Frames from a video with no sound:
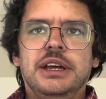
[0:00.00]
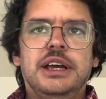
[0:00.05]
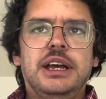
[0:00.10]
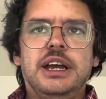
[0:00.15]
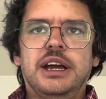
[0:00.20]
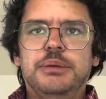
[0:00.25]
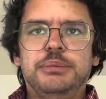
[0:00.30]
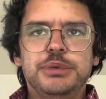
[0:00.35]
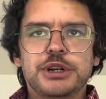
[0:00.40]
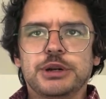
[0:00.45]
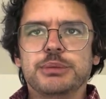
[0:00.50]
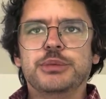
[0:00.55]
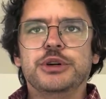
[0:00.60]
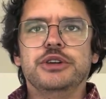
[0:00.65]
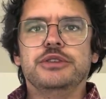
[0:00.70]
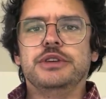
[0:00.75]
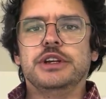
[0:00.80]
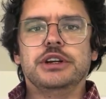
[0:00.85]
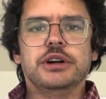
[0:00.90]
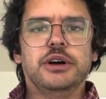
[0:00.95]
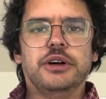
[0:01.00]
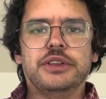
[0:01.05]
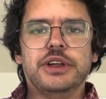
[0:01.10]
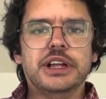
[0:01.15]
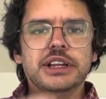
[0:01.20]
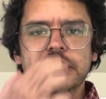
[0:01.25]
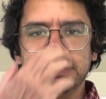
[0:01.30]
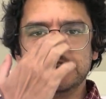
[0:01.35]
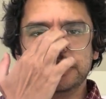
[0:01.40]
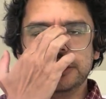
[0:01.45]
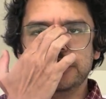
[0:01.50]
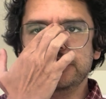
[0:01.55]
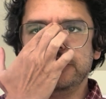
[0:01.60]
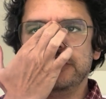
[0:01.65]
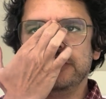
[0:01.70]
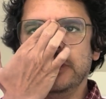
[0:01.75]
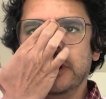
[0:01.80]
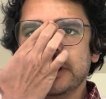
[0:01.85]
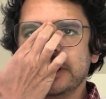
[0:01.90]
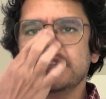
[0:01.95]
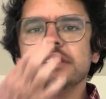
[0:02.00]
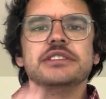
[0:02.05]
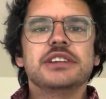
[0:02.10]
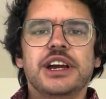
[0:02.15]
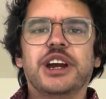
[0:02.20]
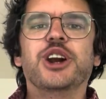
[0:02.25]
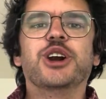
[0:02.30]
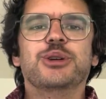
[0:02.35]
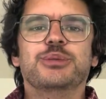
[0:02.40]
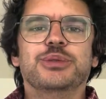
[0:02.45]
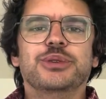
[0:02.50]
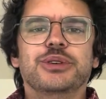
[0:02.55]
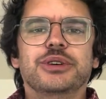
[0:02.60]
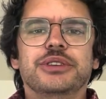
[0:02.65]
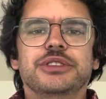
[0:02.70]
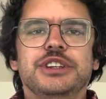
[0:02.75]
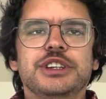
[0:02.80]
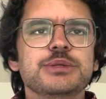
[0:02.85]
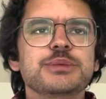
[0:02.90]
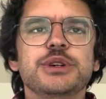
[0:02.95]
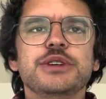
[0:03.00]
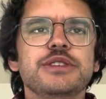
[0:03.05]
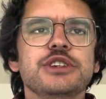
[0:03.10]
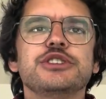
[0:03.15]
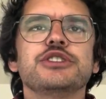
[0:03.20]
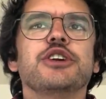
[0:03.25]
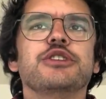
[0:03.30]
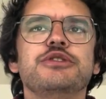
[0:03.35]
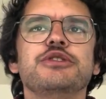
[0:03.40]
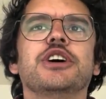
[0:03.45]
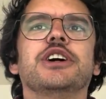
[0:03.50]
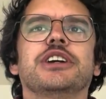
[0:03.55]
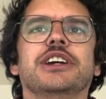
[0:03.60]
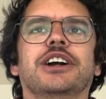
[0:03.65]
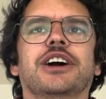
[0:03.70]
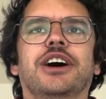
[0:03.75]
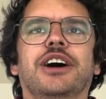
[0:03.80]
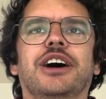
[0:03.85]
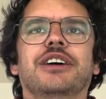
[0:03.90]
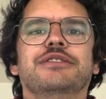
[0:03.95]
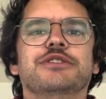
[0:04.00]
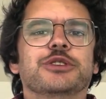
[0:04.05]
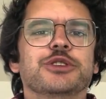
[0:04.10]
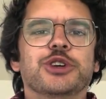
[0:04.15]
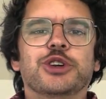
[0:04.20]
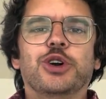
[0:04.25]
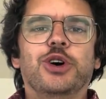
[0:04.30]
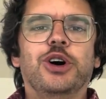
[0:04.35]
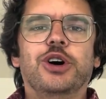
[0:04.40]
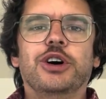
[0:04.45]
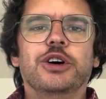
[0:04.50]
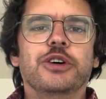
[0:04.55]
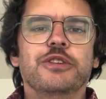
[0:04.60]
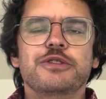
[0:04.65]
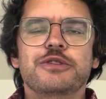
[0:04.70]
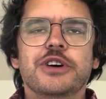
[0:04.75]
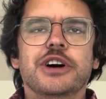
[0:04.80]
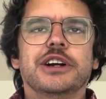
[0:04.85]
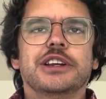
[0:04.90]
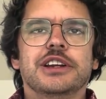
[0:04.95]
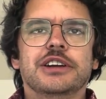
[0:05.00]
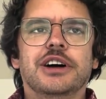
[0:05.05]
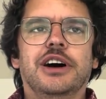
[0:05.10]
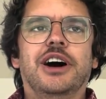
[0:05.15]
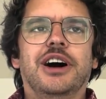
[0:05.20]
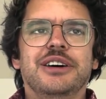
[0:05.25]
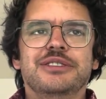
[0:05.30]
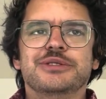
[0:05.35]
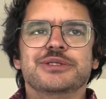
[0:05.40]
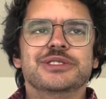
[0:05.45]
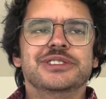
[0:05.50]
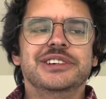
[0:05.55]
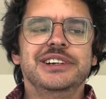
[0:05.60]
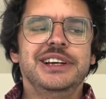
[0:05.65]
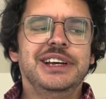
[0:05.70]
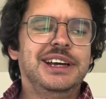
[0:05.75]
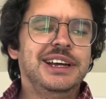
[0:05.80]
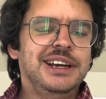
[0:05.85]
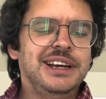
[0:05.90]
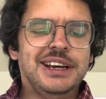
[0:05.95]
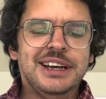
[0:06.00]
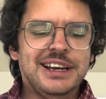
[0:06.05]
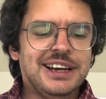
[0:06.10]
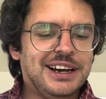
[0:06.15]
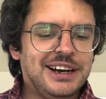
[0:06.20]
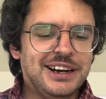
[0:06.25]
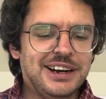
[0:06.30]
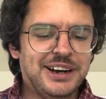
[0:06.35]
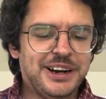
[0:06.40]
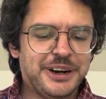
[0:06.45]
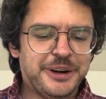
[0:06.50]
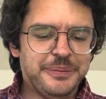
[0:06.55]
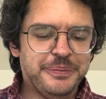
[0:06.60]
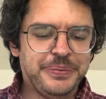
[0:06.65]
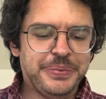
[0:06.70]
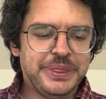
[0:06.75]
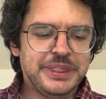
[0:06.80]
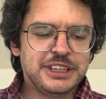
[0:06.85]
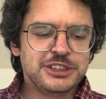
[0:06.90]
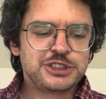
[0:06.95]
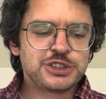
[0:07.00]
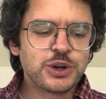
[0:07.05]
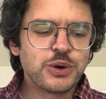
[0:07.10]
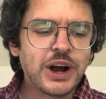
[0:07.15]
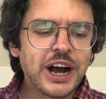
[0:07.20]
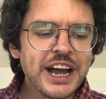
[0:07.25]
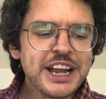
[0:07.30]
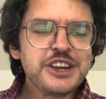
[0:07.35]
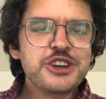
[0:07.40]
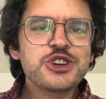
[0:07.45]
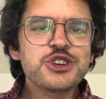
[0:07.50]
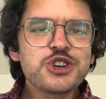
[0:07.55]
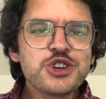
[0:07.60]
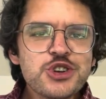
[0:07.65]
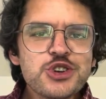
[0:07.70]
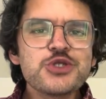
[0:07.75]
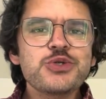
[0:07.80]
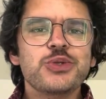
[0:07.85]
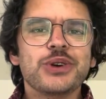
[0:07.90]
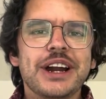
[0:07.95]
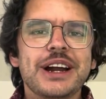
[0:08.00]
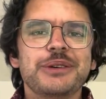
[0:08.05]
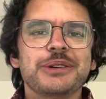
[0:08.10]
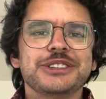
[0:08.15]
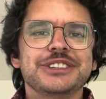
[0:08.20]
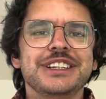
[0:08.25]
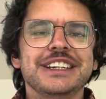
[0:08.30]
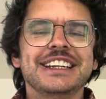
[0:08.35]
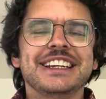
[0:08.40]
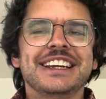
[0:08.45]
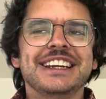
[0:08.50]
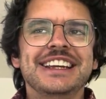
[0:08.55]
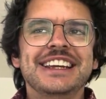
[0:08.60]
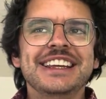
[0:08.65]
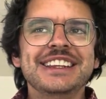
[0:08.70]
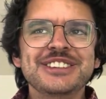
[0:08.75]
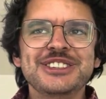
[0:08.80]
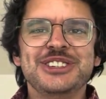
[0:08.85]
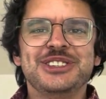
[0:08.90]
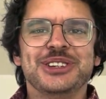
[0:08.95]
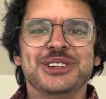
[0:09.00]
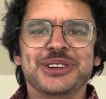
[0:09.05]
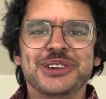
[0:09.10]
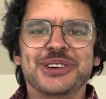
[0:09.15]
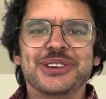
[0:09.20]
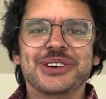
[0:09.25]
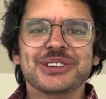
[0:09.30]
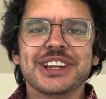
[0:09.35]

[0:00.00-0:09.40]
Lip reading: Epic Movie and all that. Like, they're fucking terrible. These movies are fucking awful. They're all fucking awful. So I knew what I was getting into.